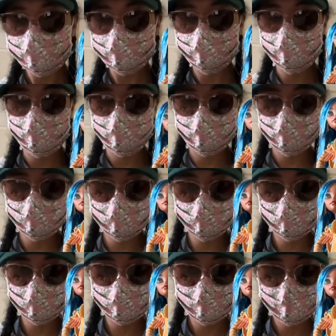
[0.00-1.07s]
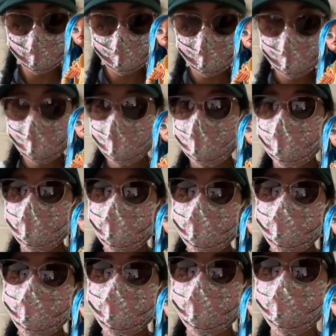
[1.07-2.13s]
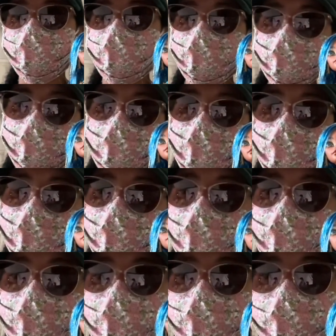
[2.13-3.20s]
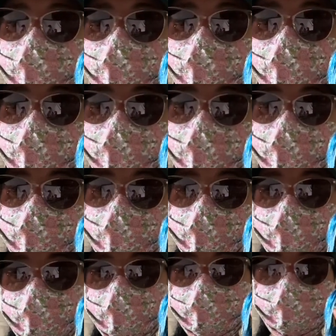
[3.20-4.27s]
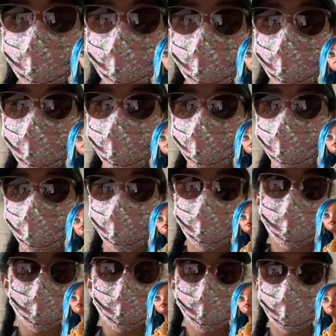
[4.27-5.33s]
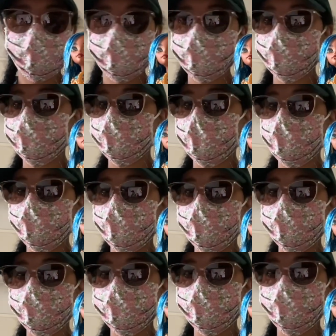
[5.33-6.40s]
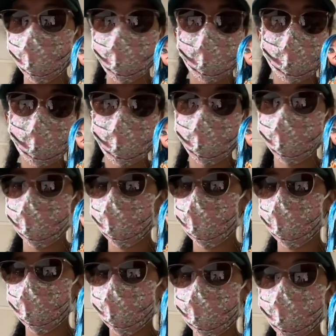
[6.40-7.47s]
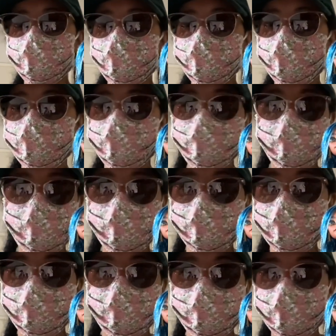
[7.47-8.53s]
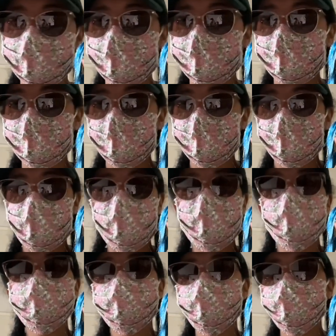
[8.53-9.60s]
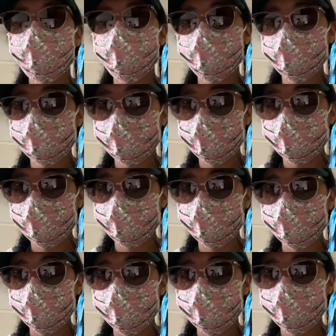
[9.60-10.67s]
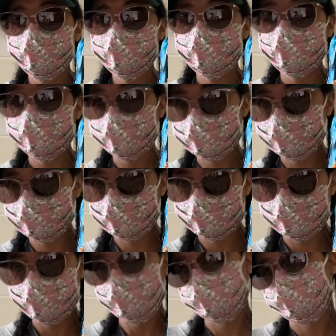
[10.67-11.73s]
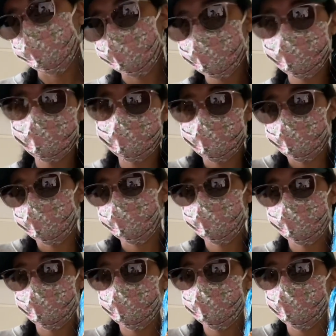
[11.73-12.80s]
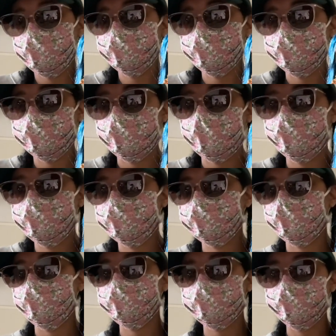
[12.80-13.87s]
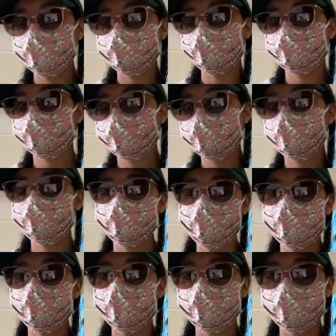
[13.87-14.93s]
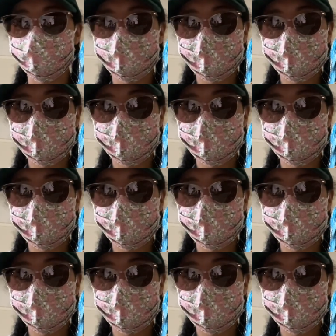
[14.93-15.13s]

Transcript: yeah. Anyway, that's about it. Thank you so much for watching. I hope you enjoyed this my quick first impression review. And I actually bought this doll yesterday, well, in terms of time travel, yesterday, and